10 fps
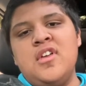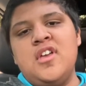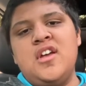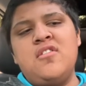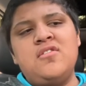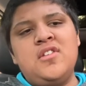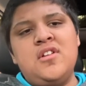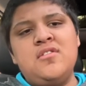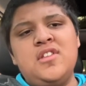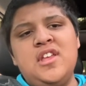I
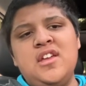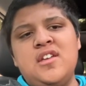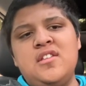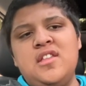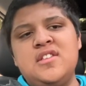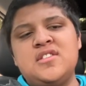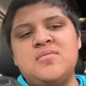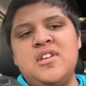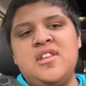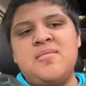don't think things should
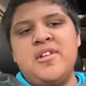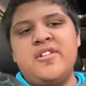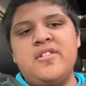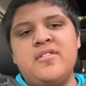be any better